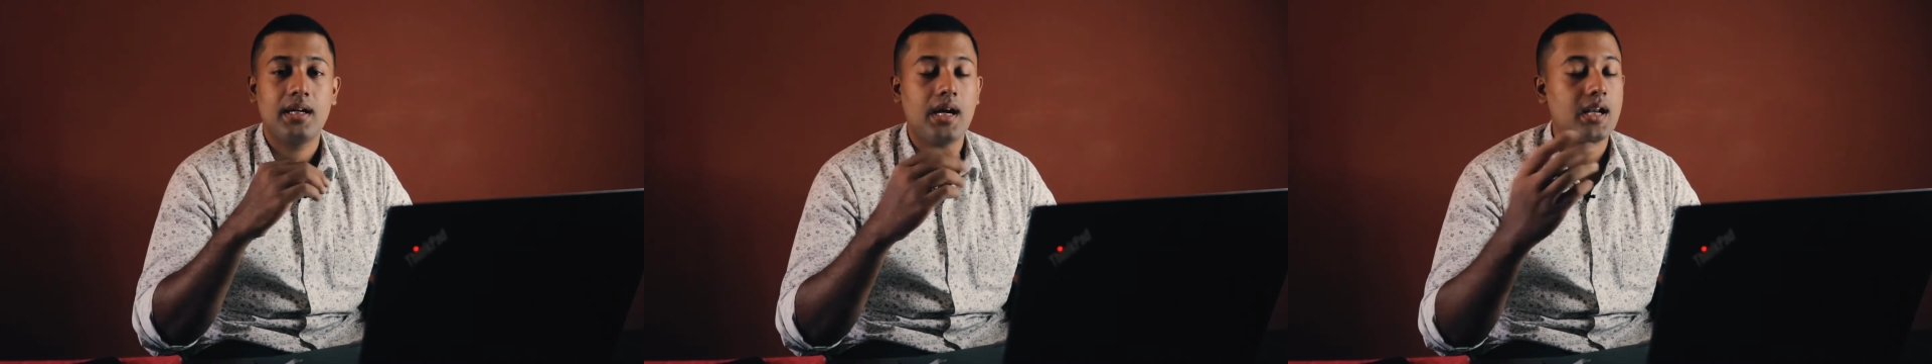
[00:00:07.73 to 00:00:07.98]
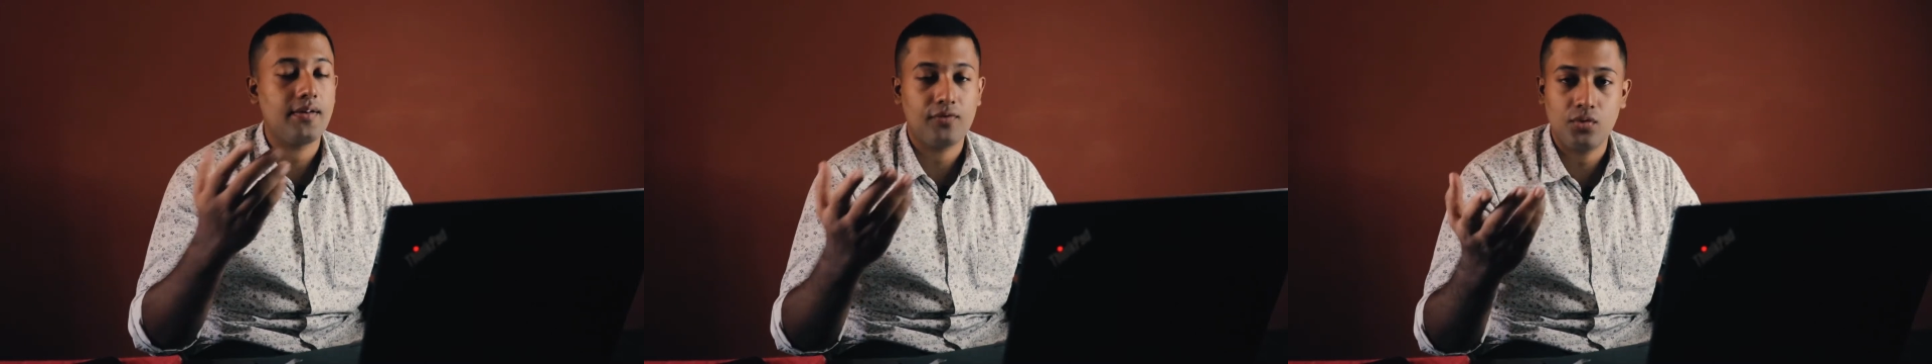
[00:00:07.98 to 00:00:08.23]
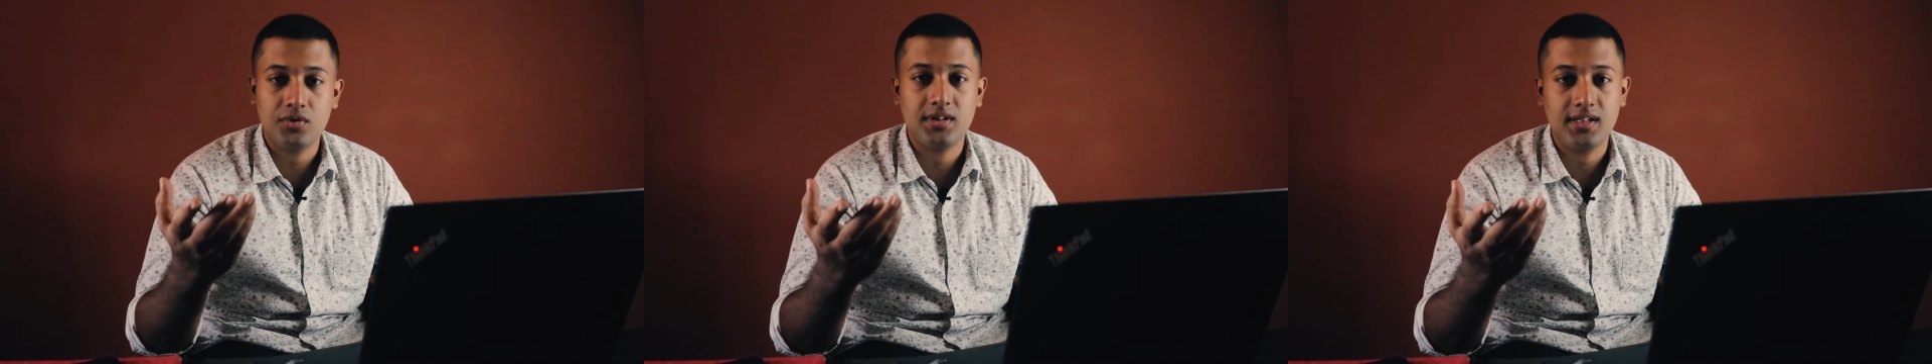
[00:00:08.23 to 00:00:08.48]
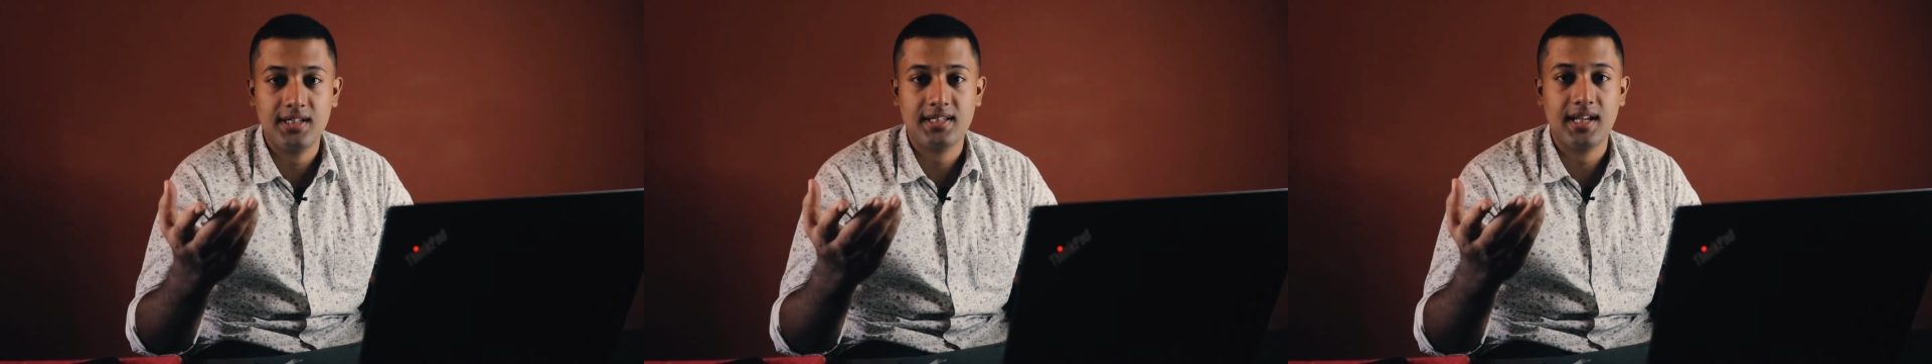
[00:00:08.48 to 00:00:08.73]
and of course the
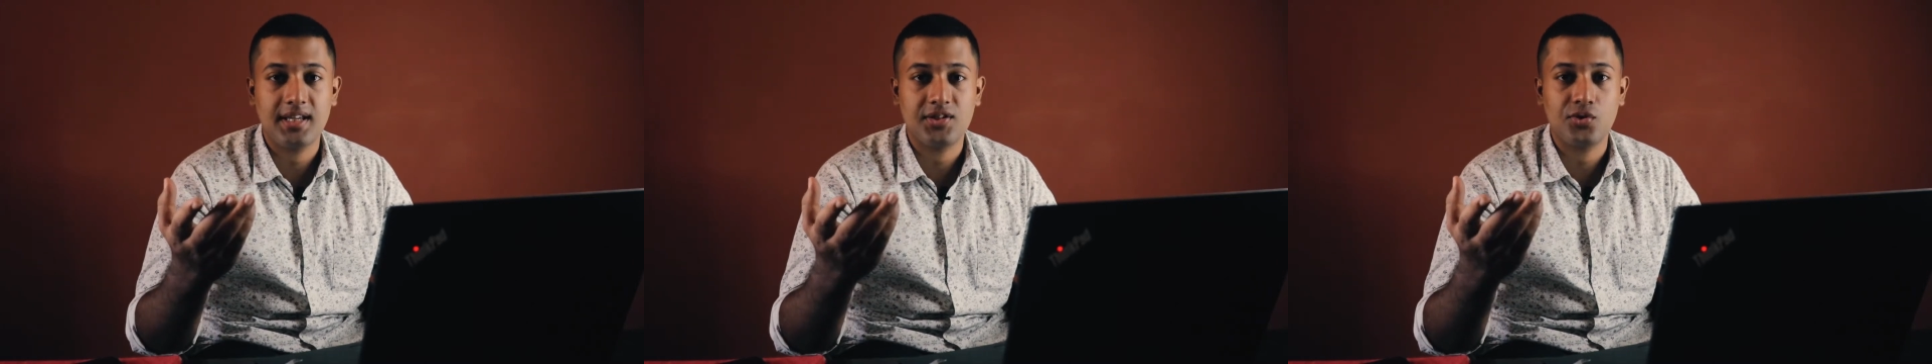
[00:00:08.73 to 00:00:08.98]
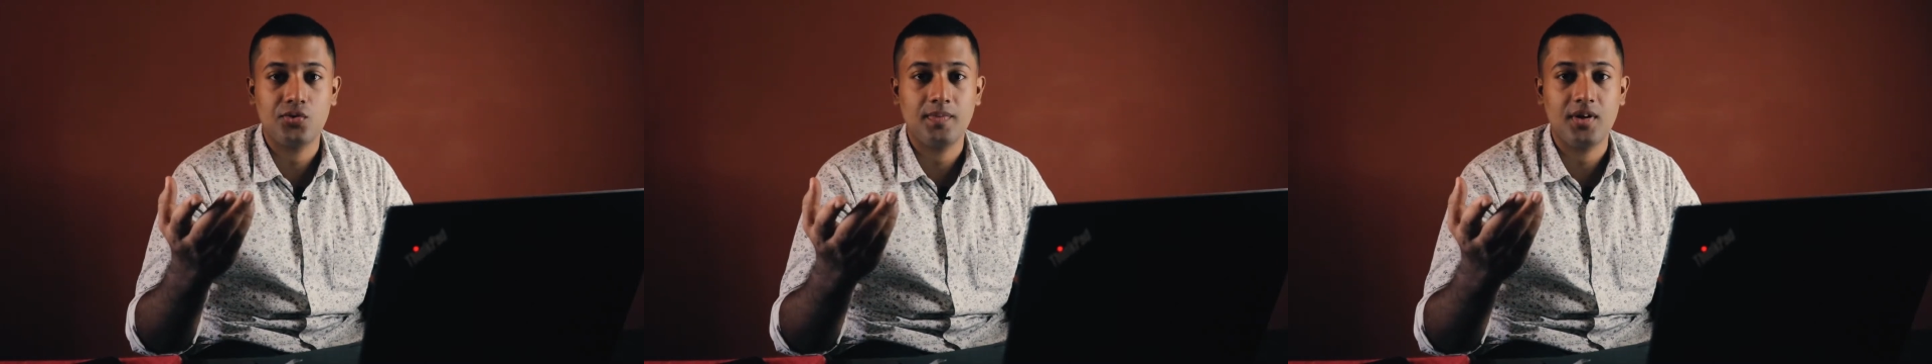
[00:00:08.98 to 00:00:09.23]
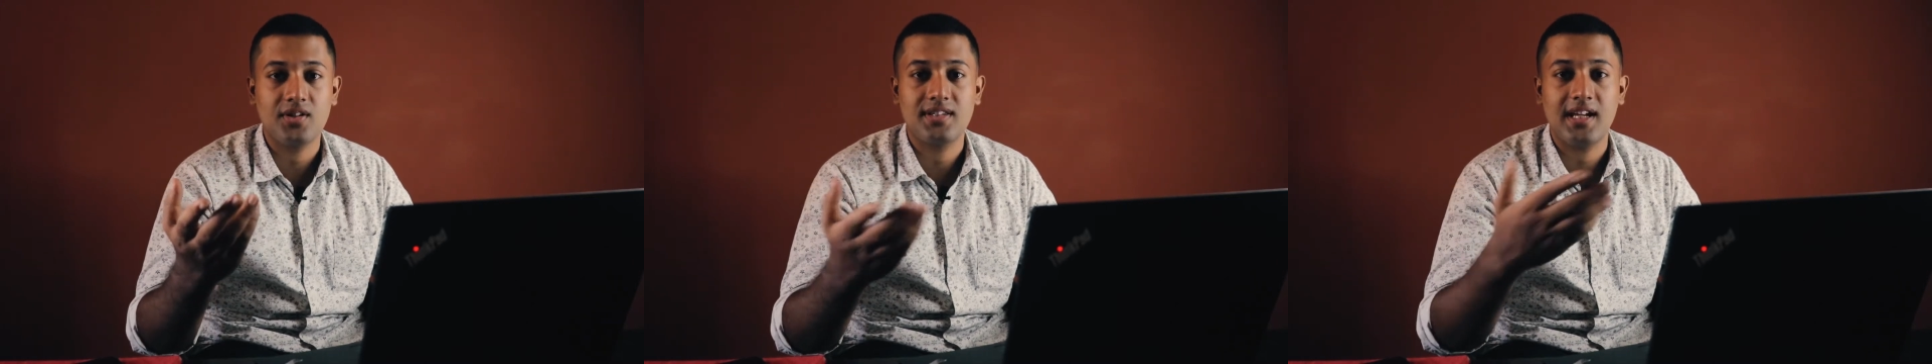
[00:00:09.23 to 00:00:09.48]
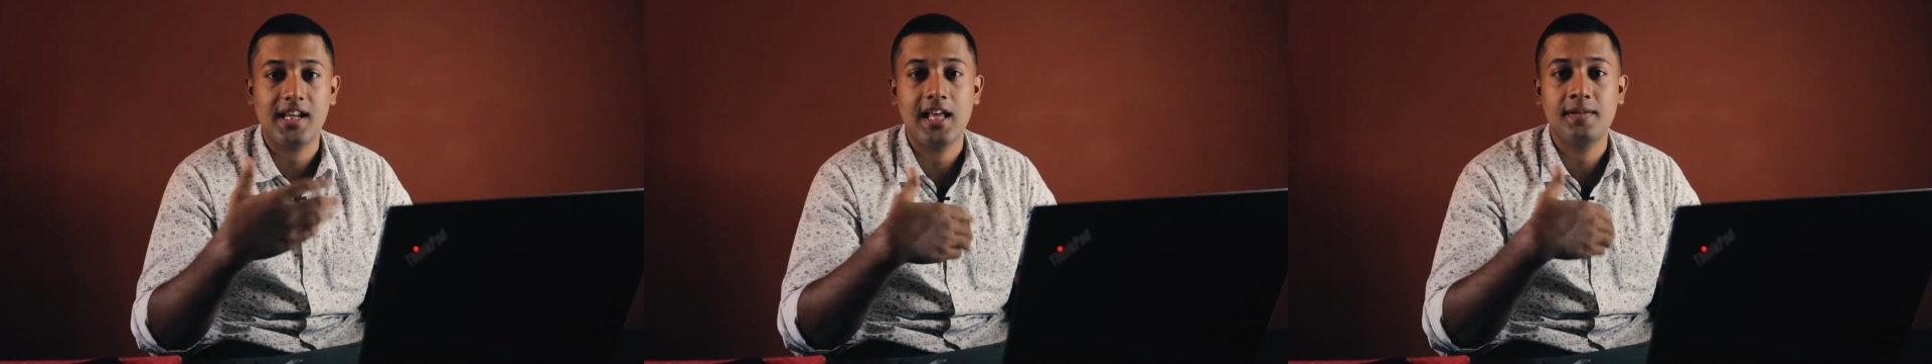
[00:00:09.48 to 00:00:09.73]
dislikes too, because
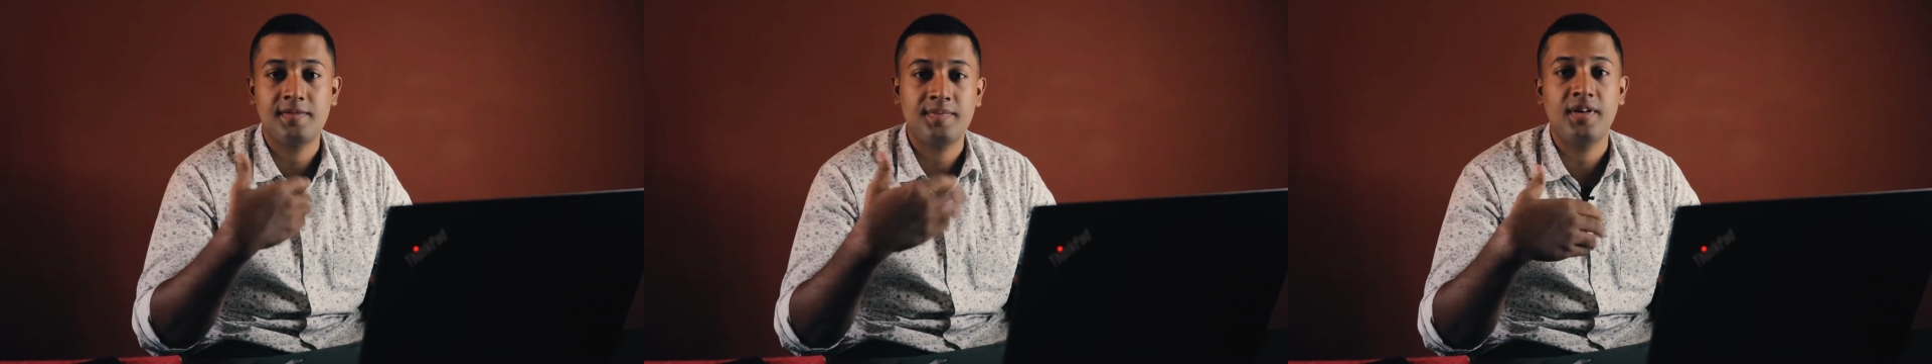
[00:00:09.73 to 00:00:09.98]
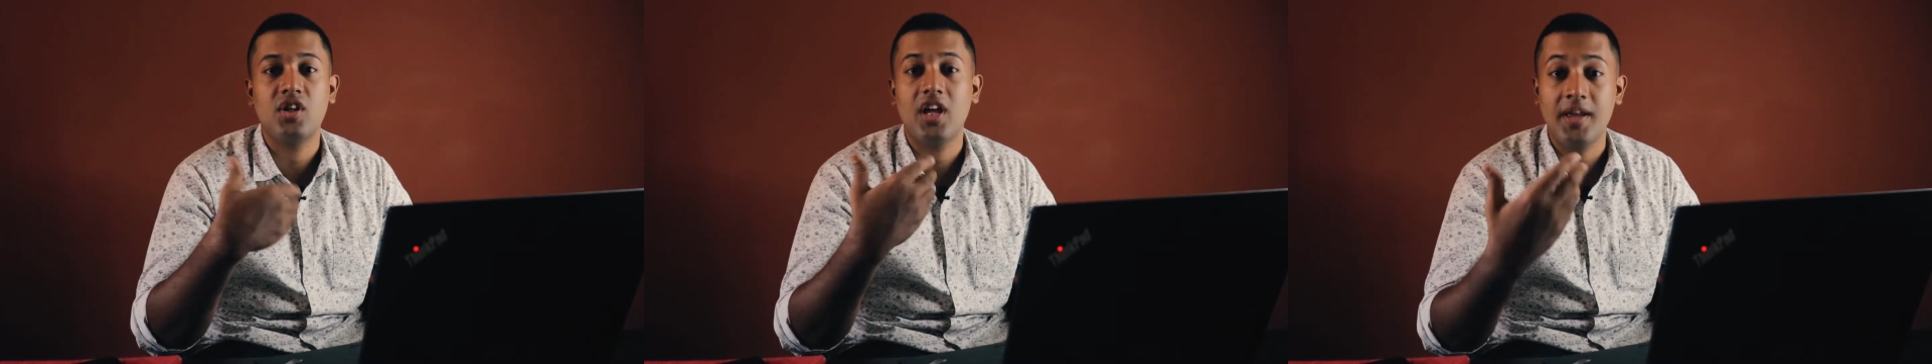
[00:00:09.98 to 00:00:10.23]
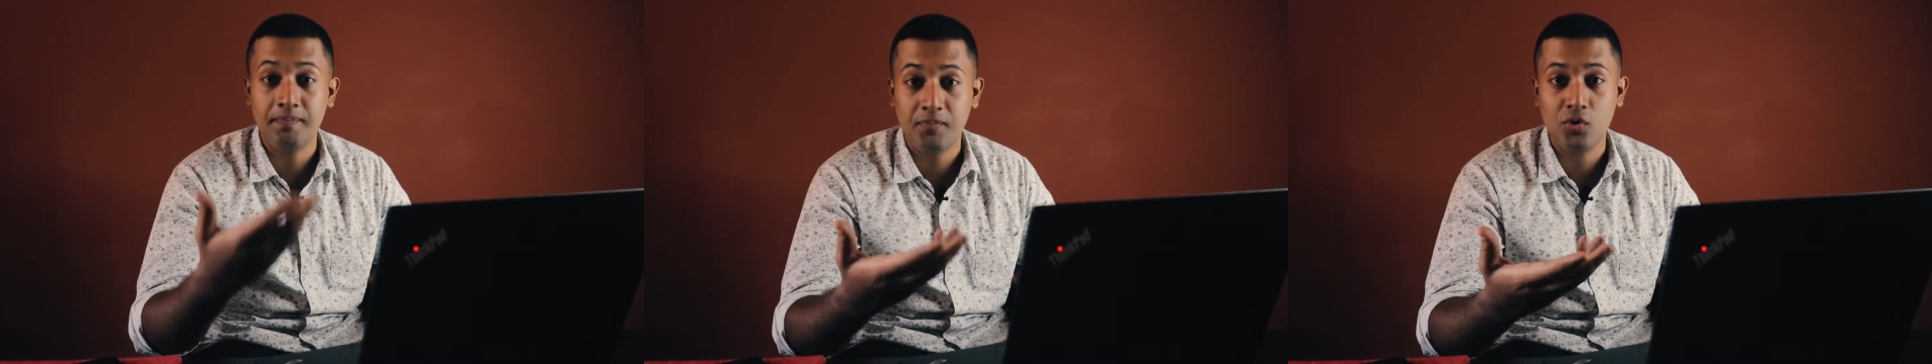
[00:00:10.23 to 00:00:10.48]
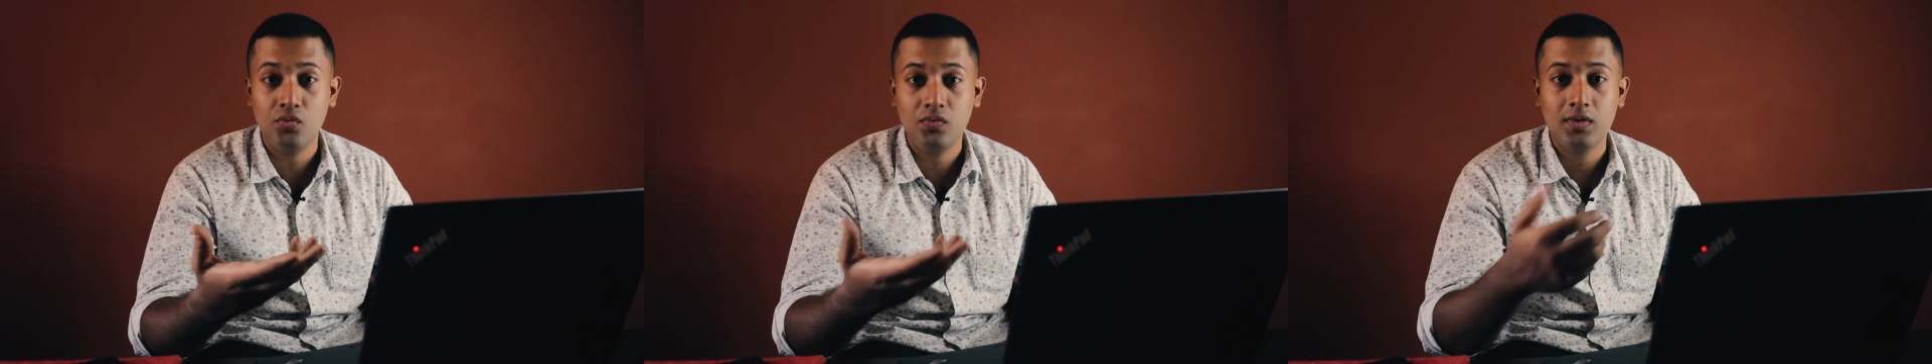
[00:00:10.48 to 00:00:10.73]
that helps me to
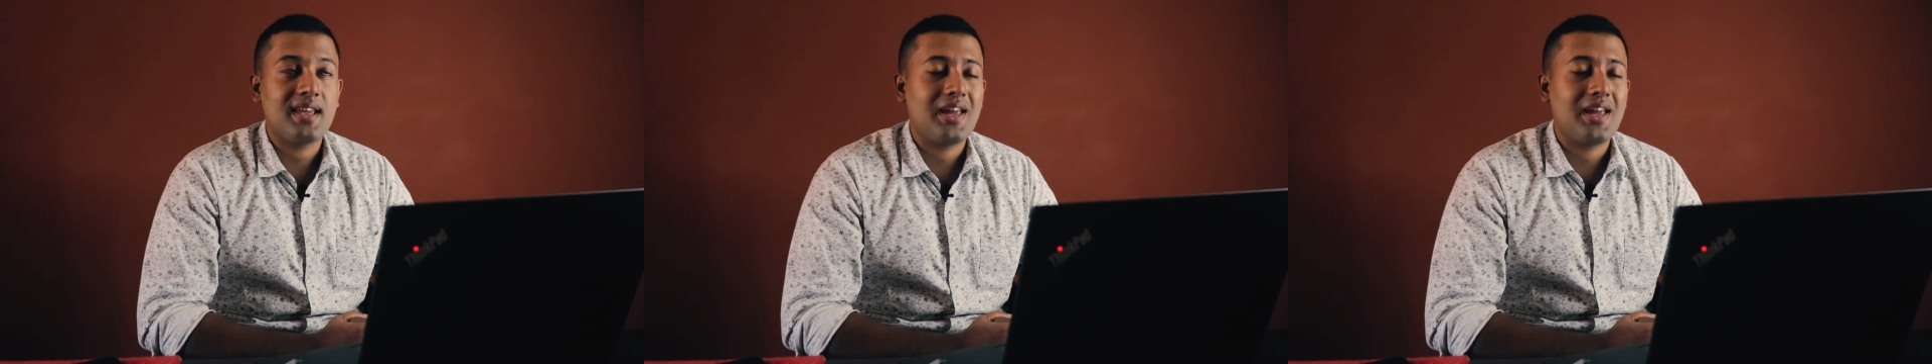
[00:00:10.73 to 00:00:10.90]
improve.